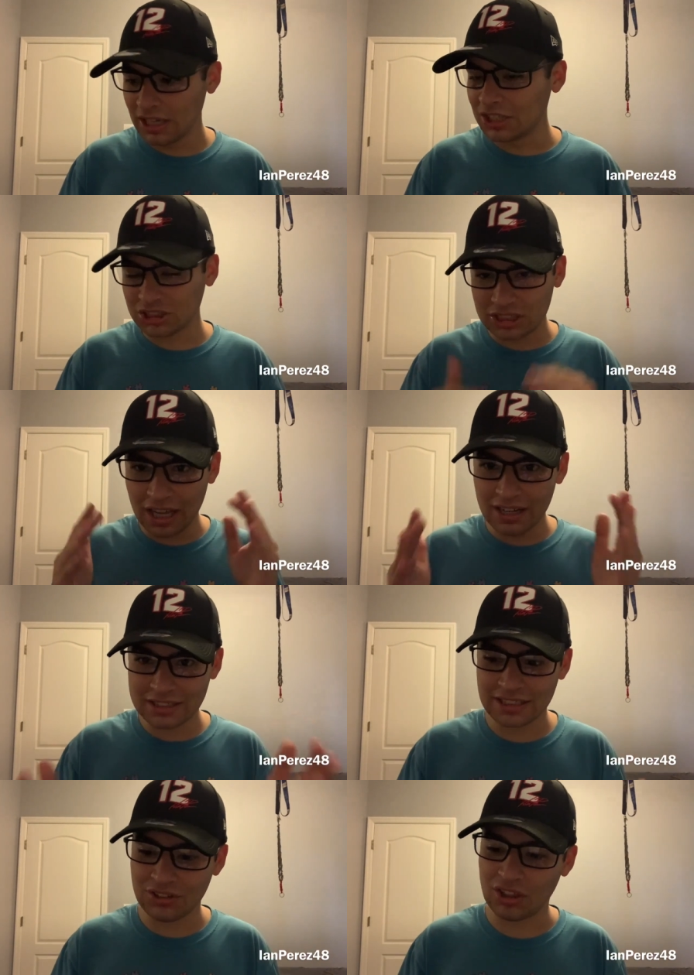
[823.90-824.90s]
Shout
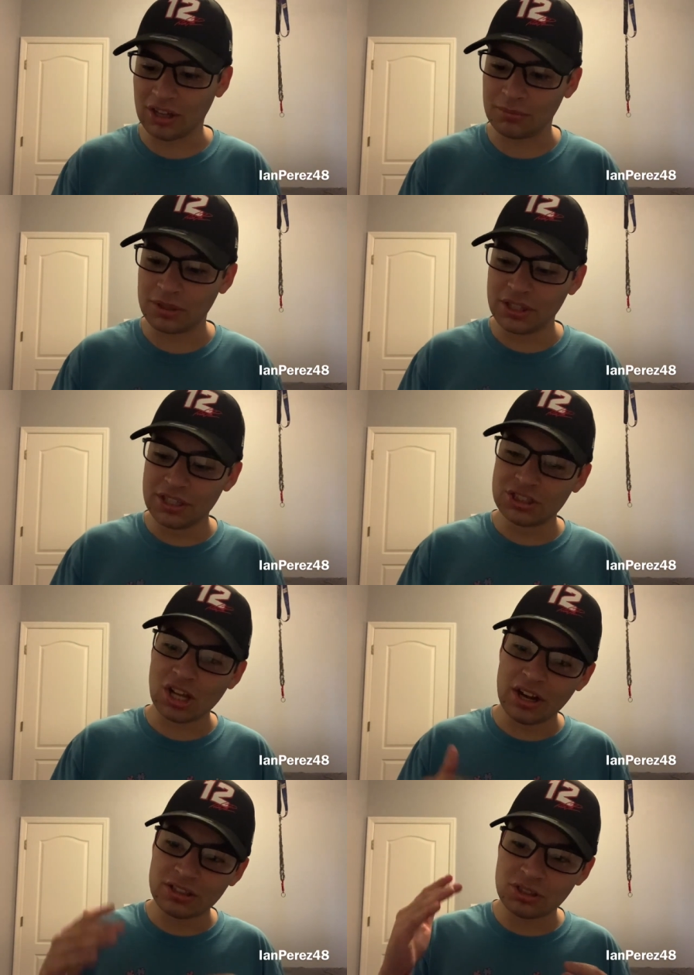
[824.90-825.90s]
out to them.
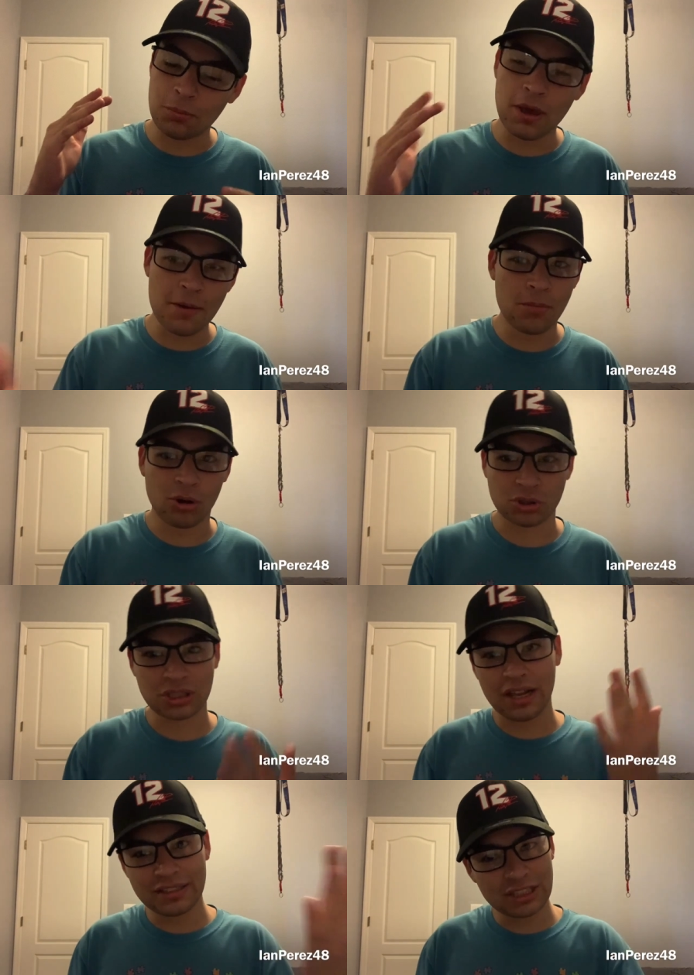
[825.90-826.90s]
Shout out to Pitbull.
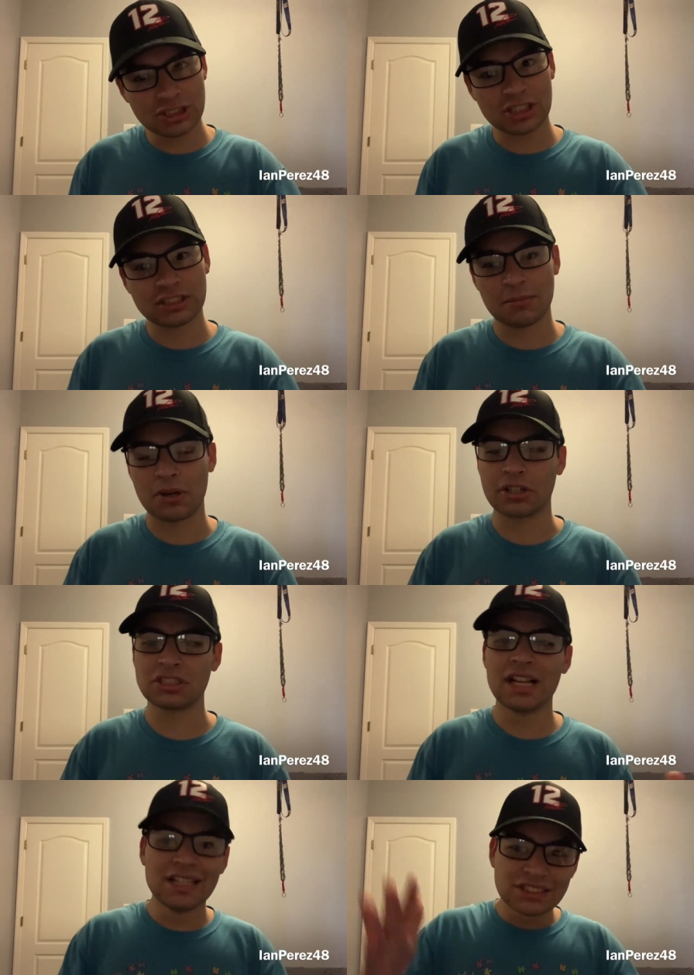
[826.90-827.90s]
Shout out to Justin Marks.
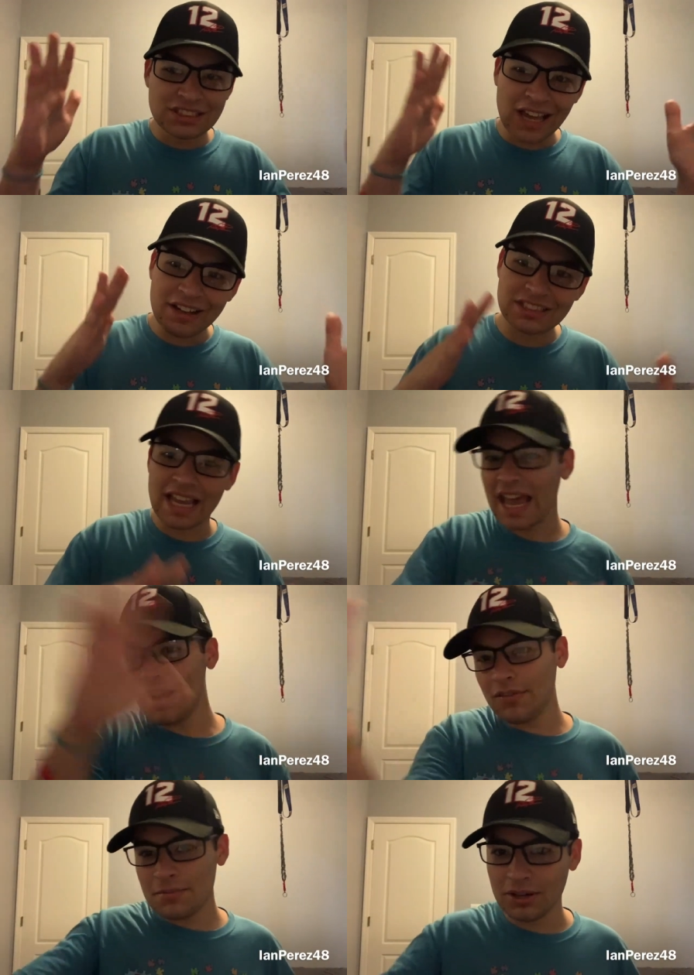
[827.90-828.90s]
Shout out to
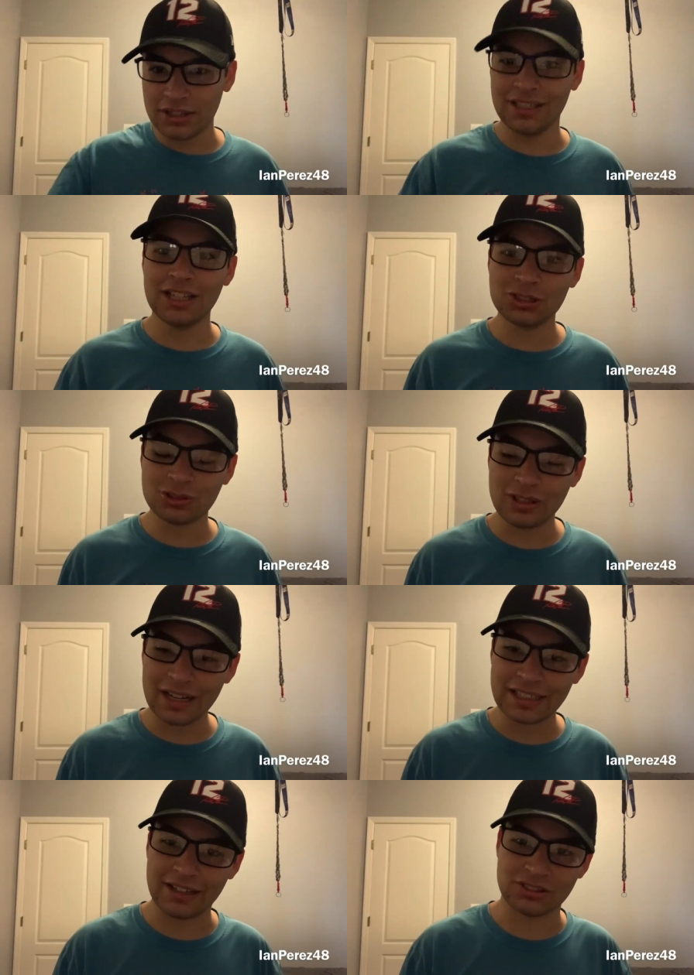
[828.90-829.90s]
everybody in
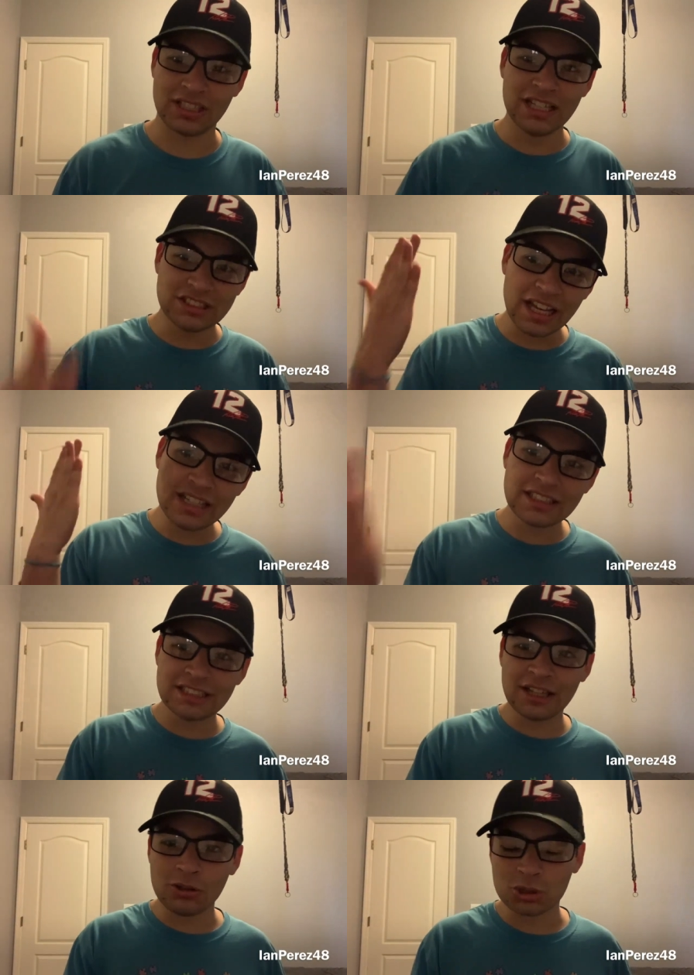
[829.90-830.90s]
Trackhouse. Shout out to
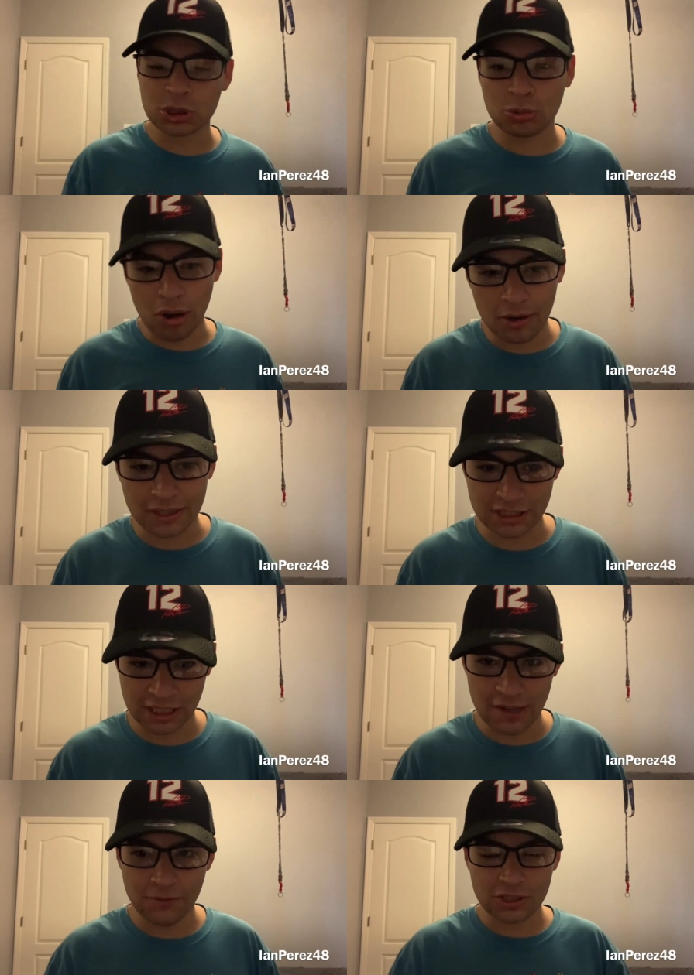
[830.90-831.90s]
Daniel Suarez
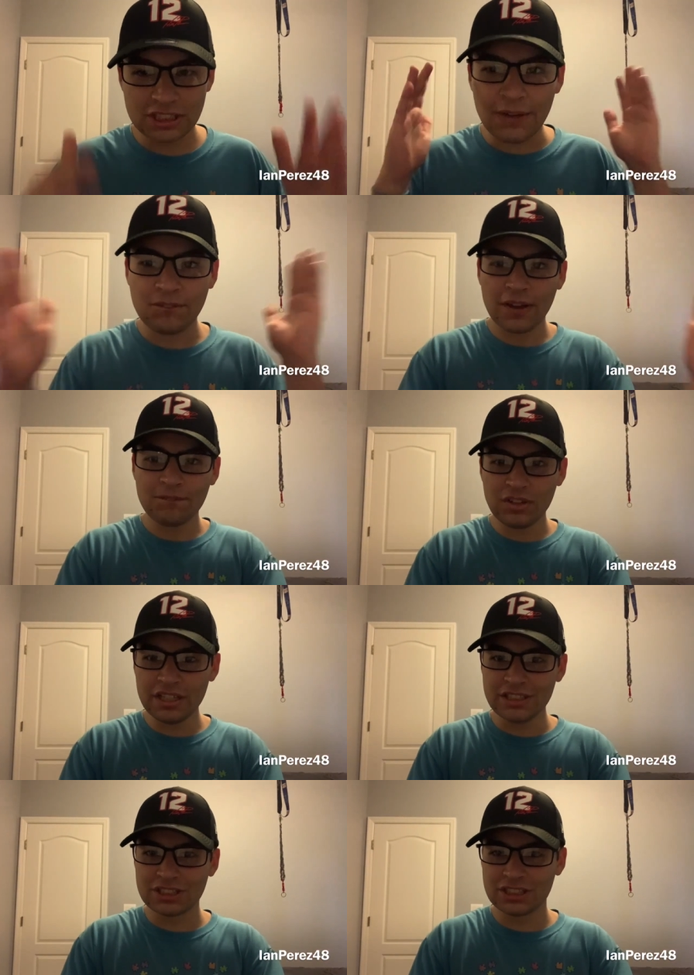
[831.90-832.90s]
for a top five
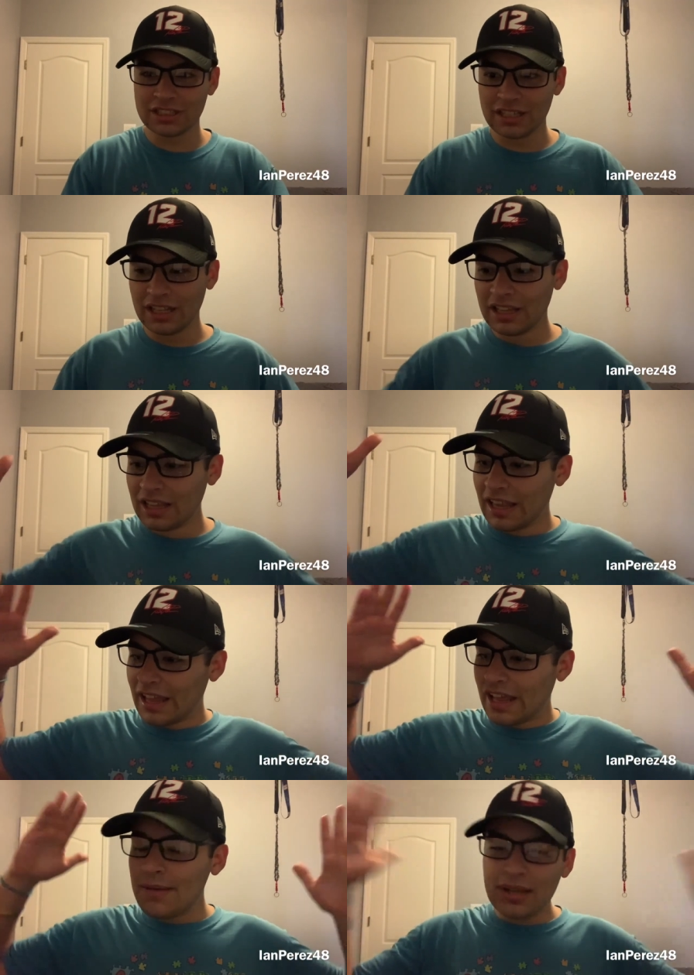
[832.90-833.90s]
finish.
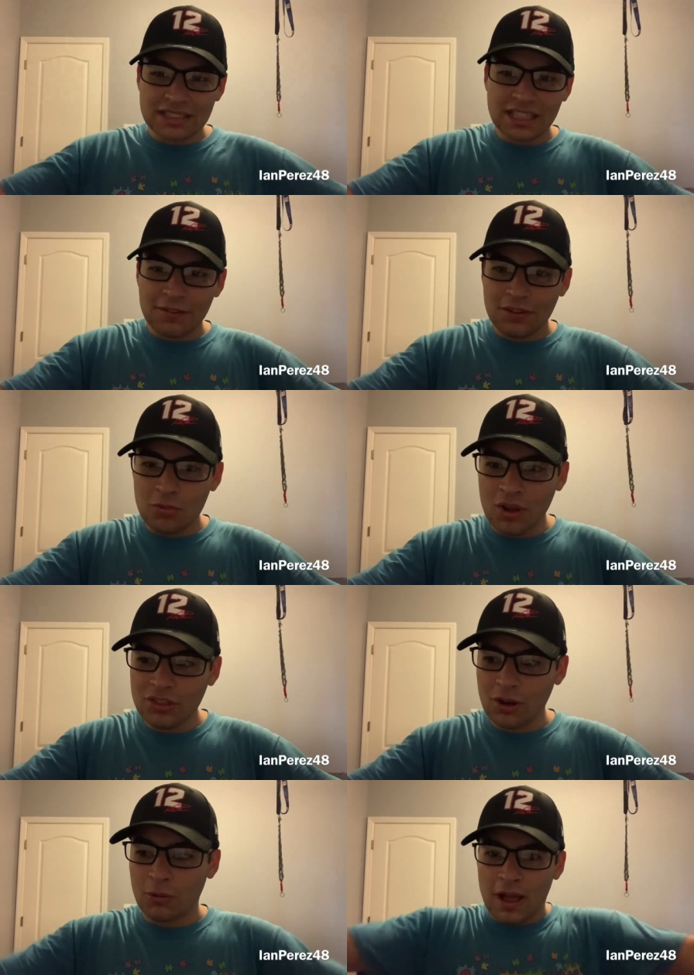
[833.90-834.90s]
Imagine if he won
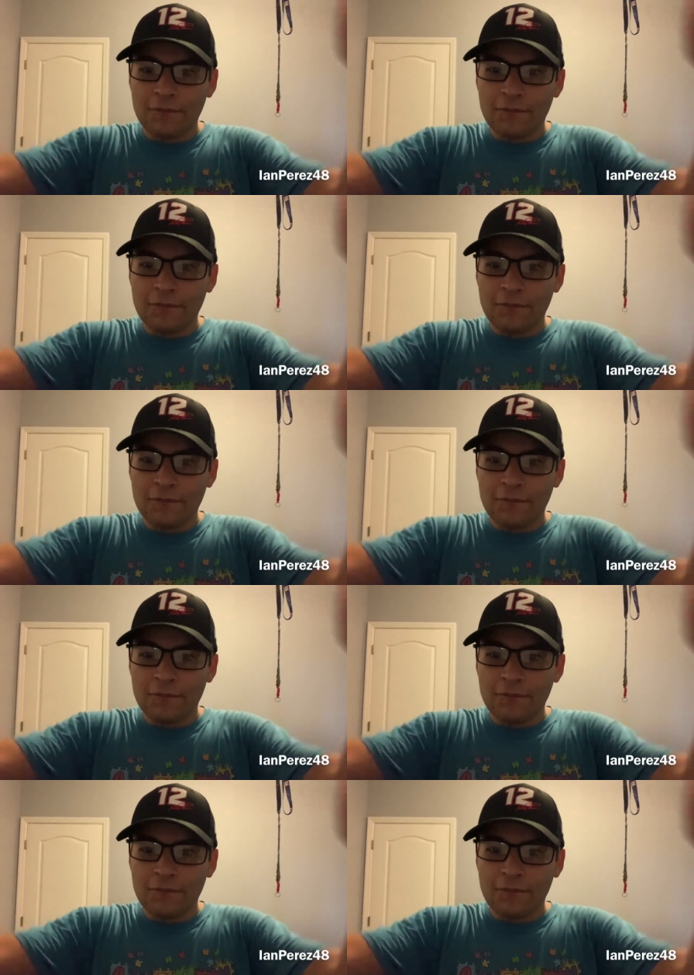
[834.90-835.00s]
though.